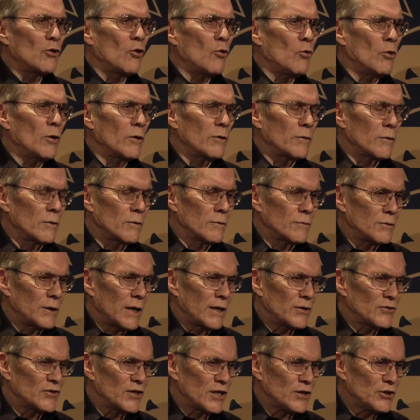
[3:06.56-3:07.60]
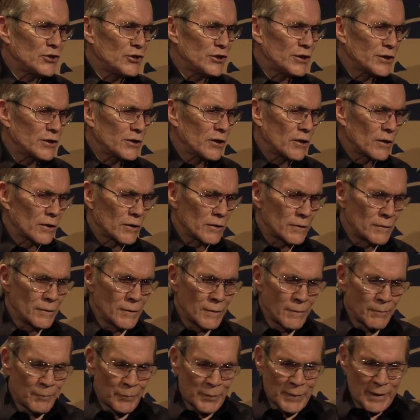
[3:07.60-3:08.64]
to go on a SAG card.
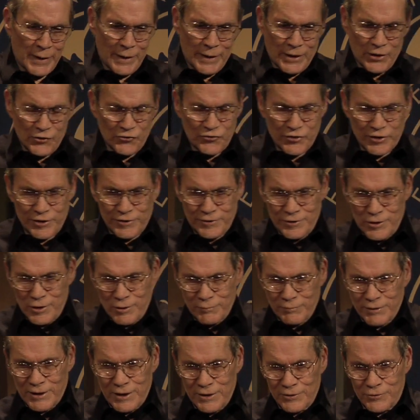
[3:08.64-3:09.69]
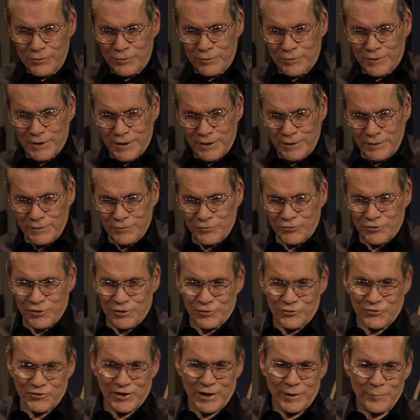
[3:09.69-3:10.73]
He said, no, can't do that. He
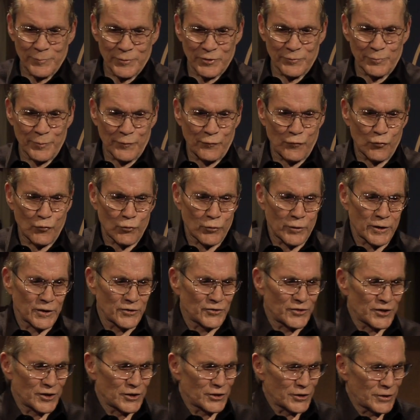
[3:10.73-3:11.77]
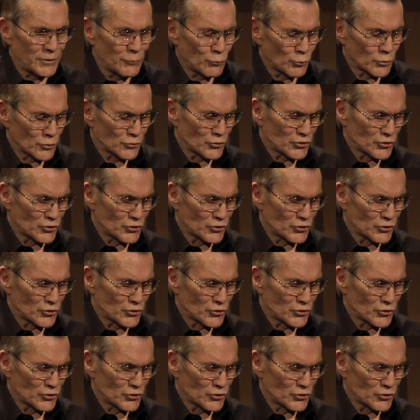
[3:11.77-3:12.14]
said, same as before, SAG will